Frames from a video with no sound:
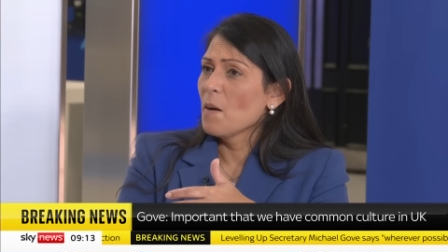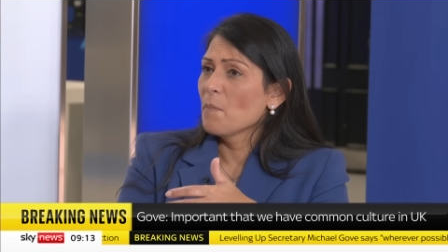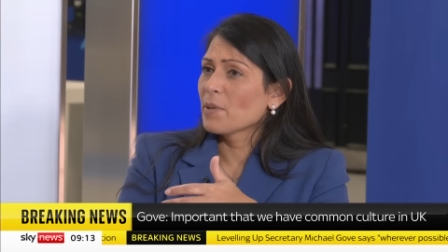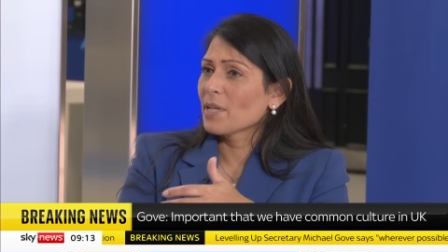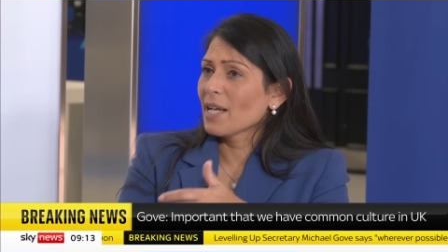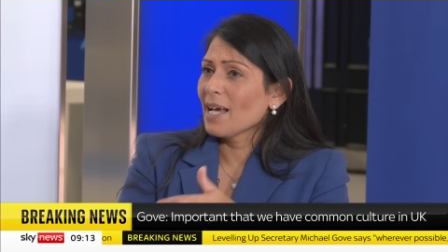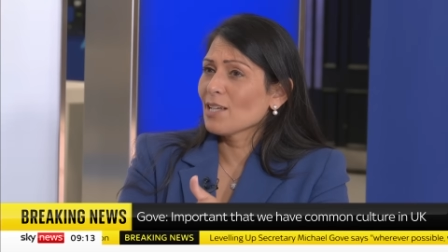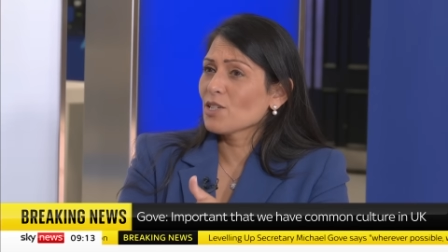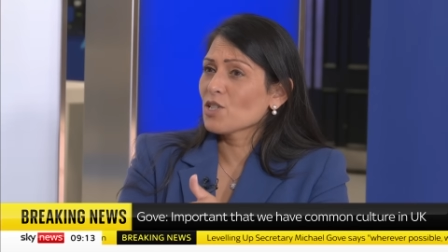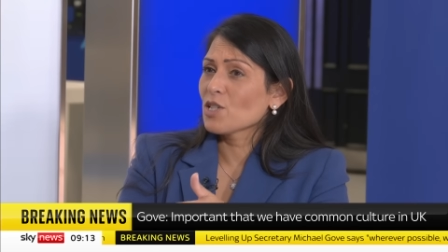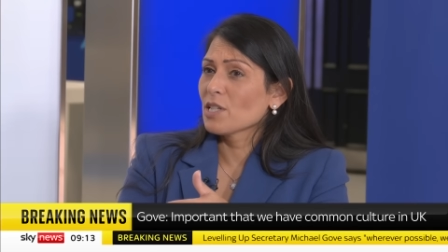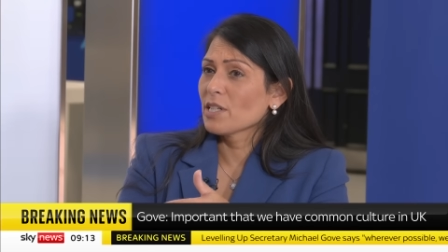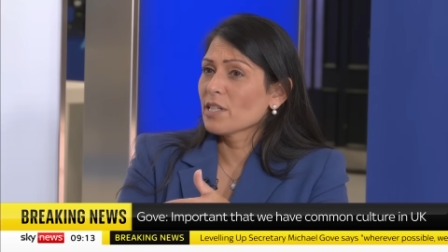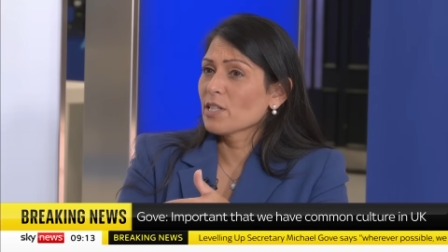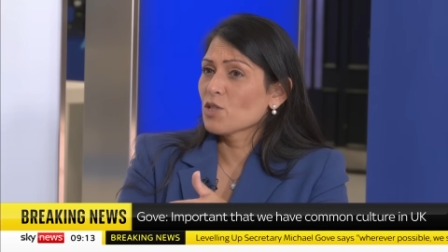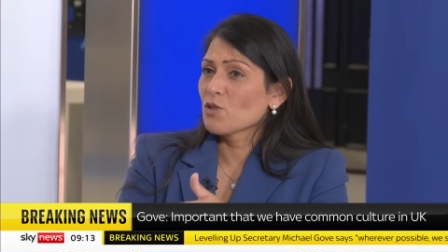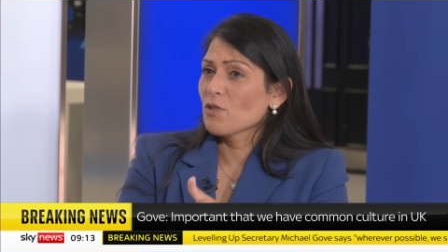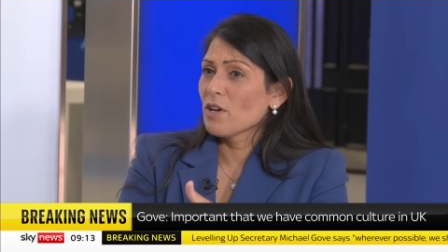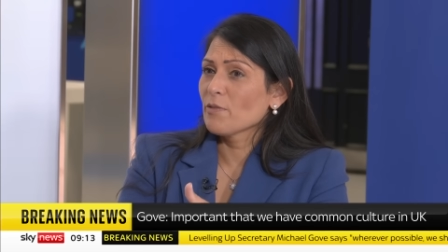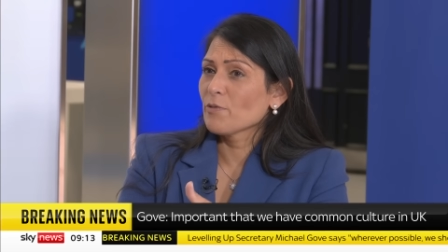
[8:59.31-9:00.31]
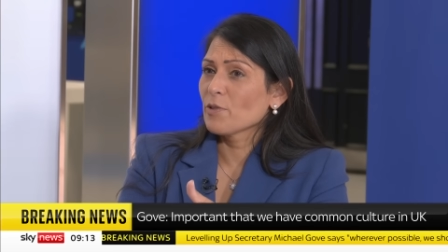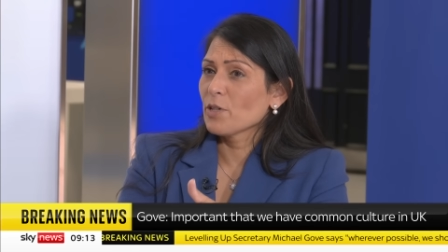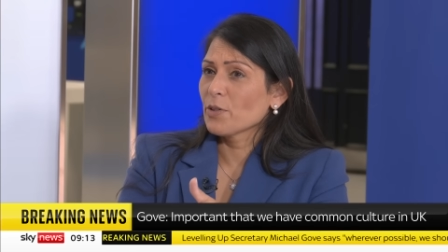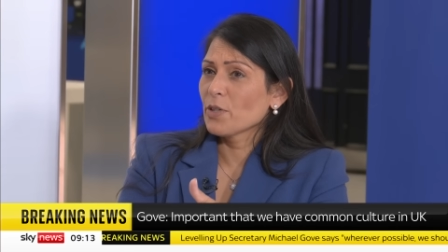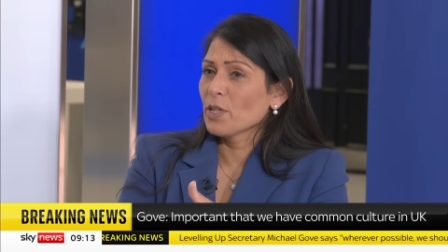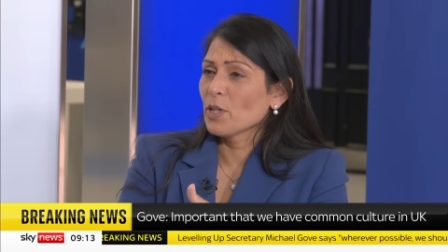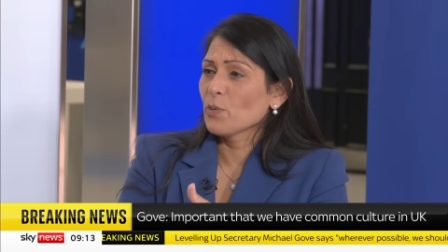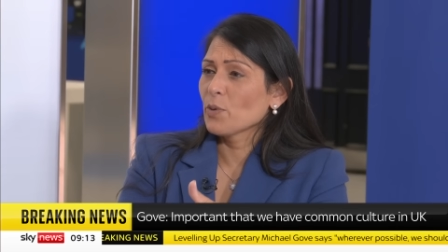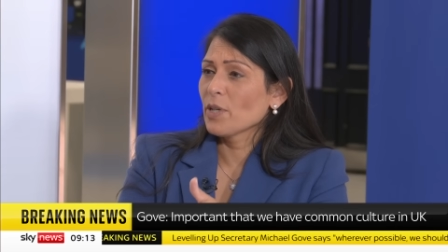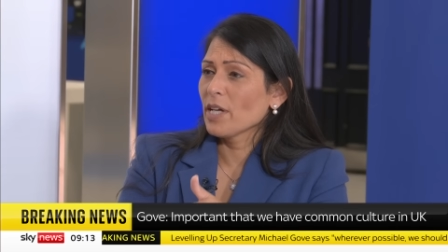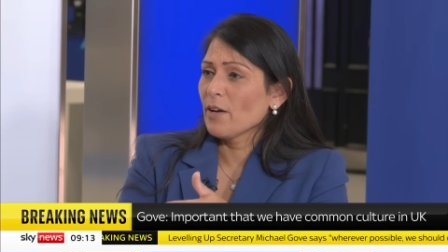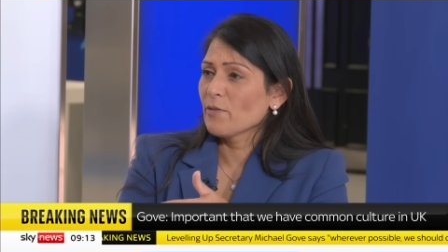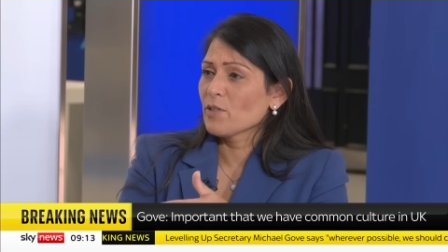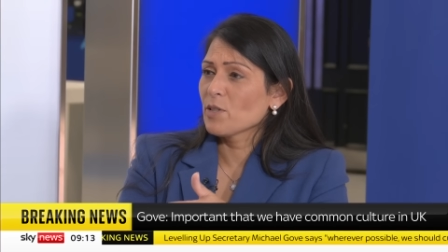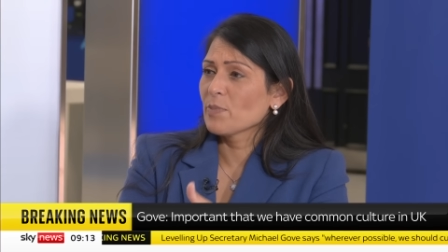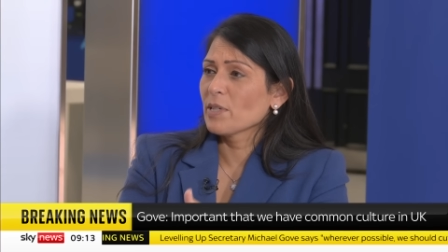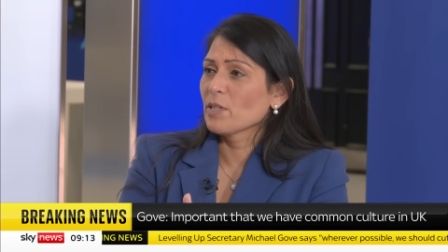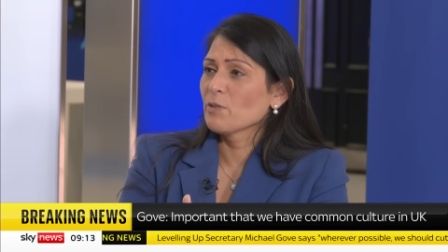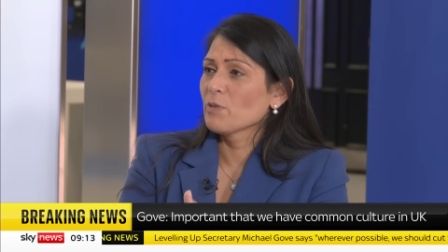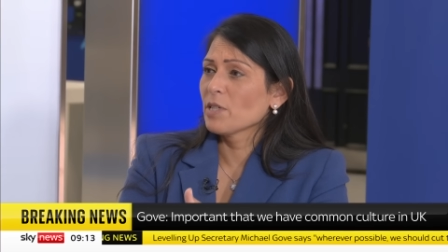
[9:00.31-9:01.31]
but actually, Trevor, I think we have
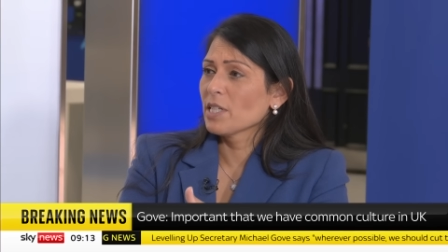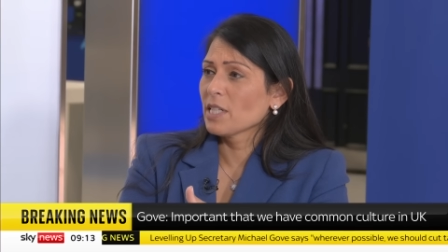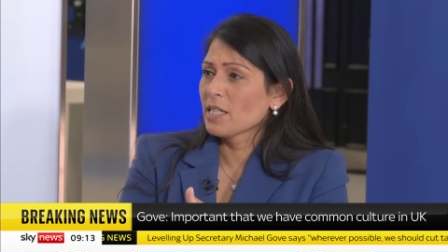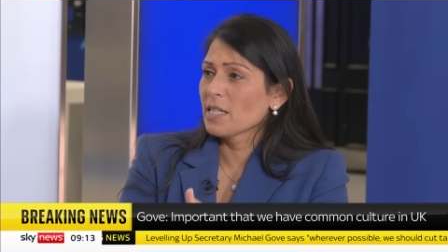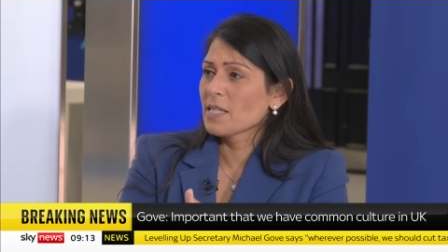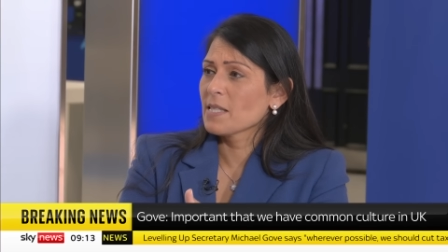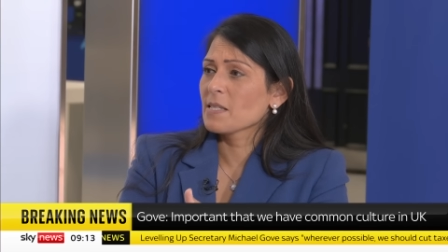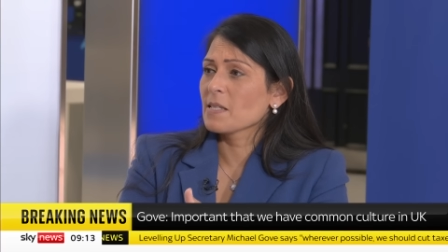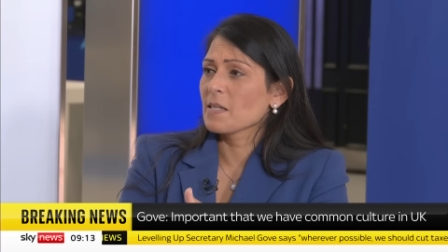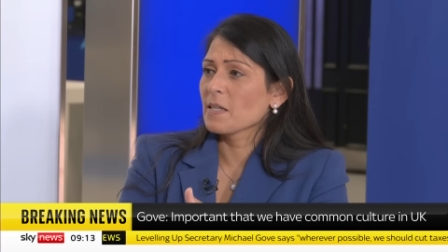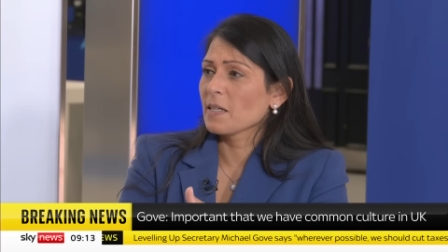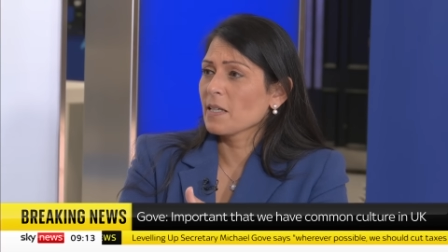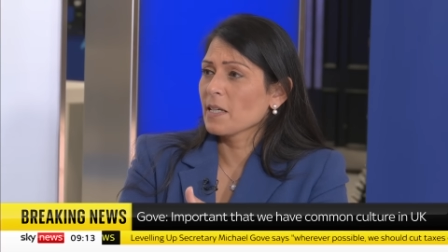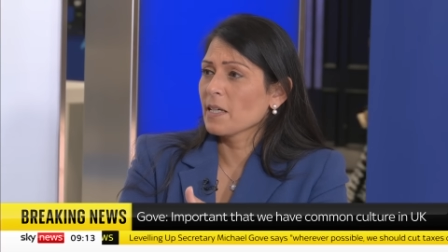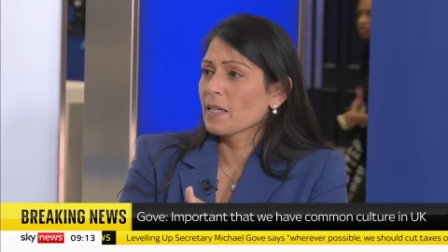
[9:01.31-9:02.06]
to be realistic